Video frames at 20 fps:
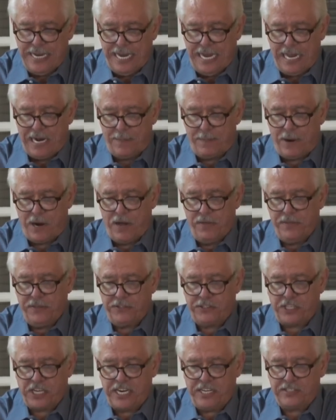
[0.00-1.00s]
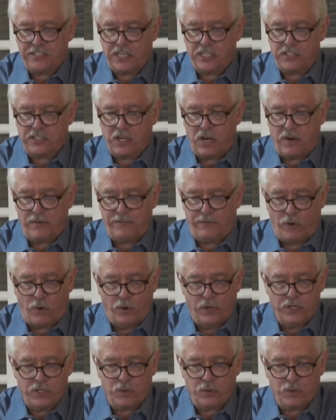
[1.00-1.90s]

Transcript: and upon the seats I saw four and